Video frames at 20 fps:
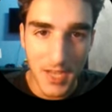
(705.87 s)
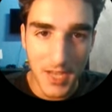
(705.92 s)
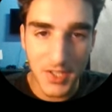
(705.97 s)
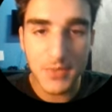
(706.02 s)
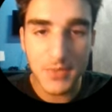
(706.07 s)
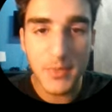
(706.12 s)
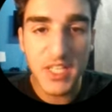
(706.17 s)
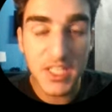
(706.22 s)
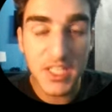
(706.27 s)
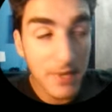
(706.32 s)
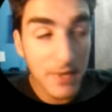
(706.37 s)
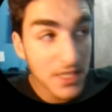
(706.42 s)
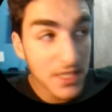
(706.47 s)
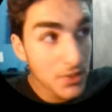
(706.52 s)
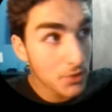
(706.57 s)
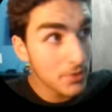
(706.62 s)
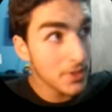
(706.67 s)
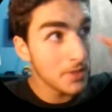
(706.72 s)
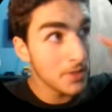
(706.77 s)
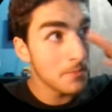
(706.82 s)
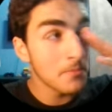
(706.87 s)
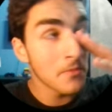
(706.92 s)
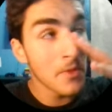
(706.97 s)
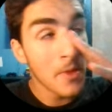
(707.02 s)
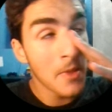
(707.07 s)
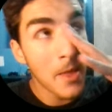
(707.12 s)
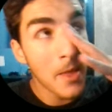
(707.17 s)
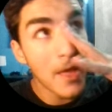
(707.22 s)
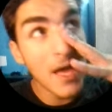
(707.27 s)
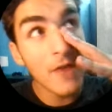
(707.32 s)
And this means basically
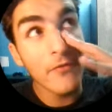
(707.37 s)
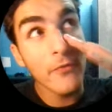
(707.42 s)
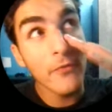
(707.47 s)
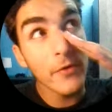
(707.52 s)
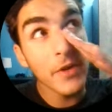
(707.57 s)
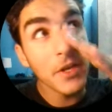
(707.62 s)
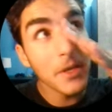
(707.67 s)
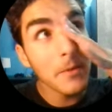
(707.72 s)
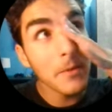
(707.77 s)
as